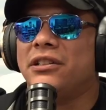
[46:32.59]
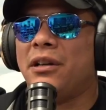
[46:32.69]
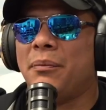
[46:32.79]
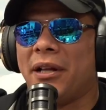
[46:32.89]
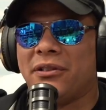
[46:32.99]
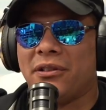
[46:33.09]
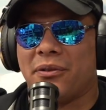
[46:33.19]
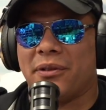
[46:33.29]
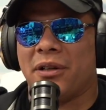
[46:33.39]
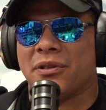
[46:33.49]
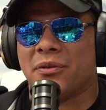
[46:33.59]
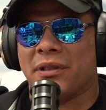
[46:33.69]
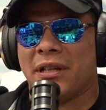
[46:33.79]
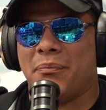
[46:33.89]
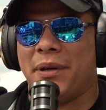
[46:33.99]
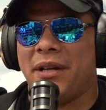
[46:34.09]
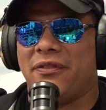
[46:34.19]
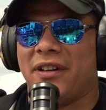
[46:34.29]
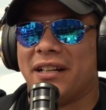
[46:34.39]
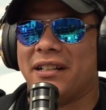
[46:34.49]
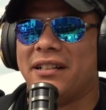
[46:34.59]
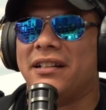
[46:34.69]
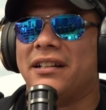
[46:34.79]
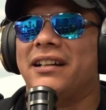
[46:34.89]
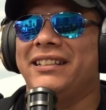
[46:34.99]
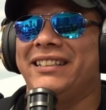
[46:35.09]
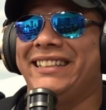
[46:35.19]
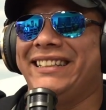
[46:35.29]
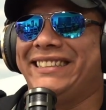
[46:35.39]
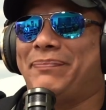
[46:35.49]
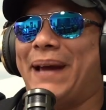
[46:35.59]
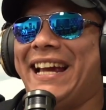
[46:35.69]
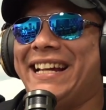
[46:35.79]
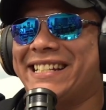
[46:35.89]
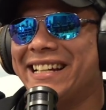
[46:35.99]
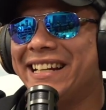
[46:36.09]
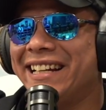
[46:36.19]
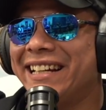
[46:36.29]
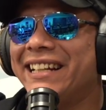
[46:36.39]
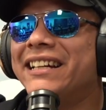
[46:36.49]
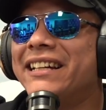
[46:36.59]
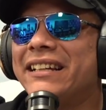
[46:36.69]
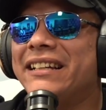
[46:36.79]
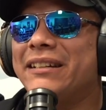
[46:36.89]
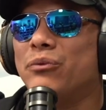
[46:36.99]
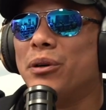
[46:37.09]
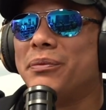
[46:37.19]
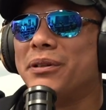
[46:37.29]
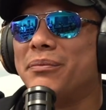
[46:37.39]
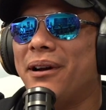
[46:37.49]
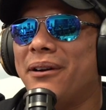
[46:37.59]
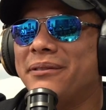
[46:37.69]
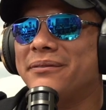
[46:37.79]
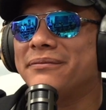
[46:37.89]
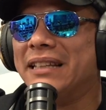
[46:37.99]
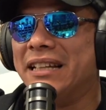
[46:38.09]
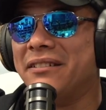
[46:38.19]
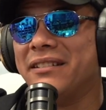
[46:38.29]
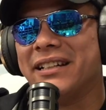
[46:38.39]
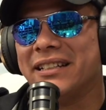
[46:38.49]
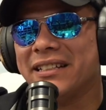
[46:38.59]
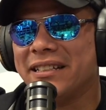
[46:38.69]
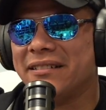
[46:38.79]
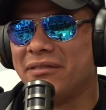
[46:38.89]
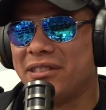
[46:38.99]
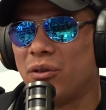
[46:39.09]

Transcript: Alberto Del Rio was the one that beat fucking Paige. He whooped her, bro. Literally. He went to